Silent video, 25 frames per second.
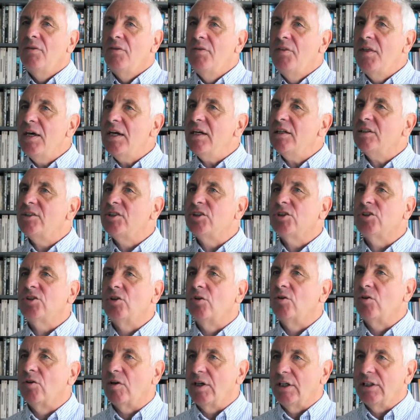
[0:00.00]
These
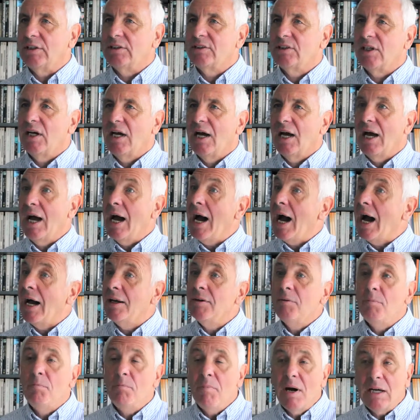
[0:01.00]
stories,
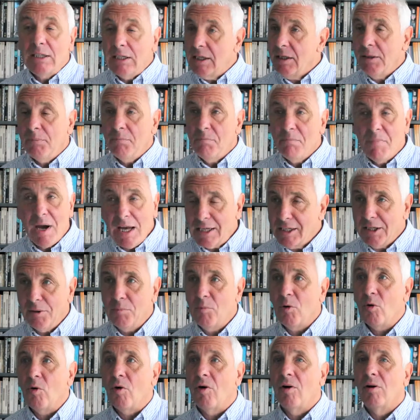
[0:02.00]
and many, many
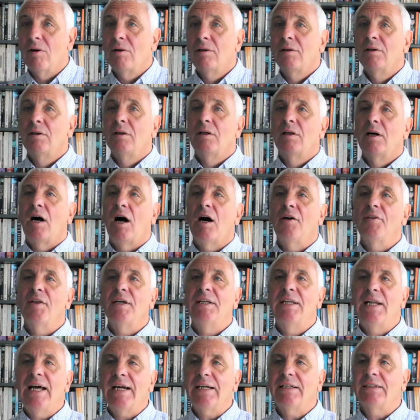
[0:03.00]
more, are
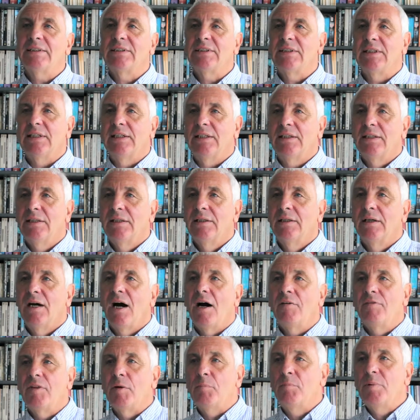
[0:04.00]
the legacy
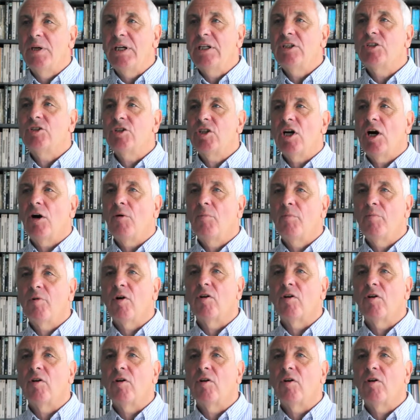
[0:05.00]
of the Peace Child